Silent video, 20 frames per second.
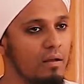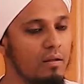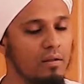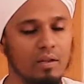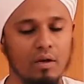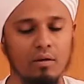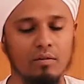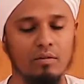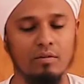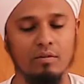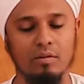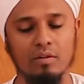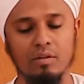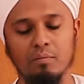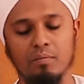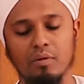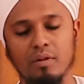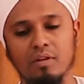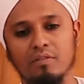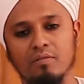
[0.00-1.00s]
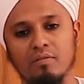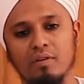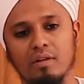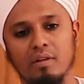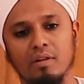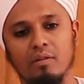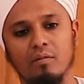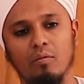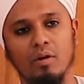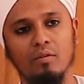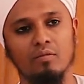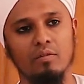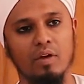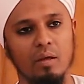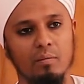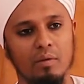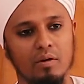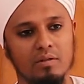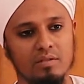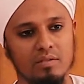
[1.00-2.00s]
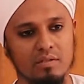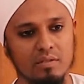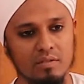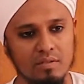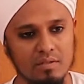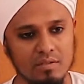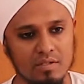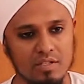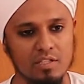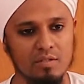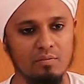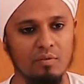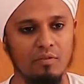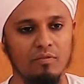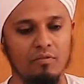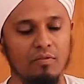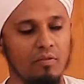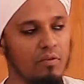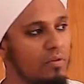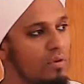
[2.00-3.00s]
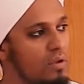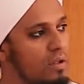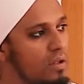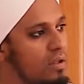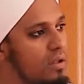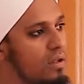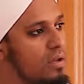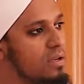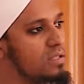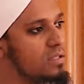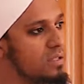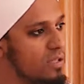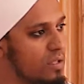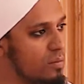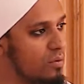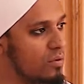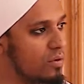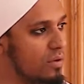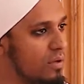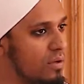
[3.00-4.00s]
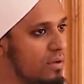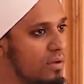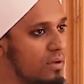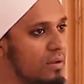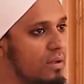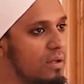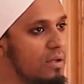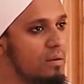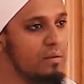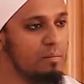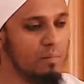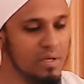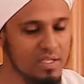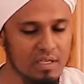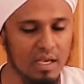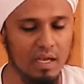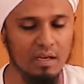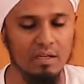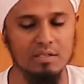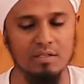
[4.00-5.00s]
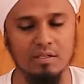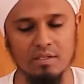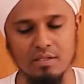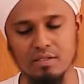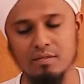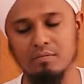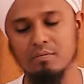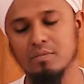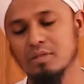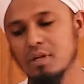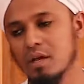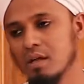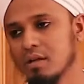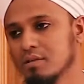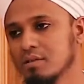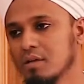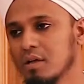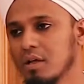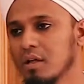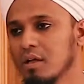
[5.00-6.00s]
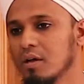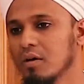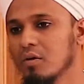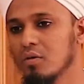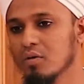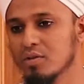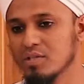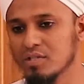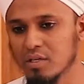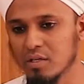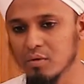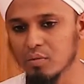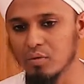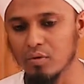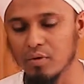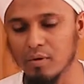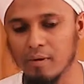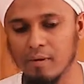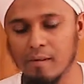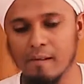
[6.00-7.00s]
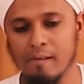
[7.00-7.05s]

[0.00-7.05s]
No, not a breastfed, one who came out just before stillborn. Miscarriage, yes, miscarriage, or stillborn.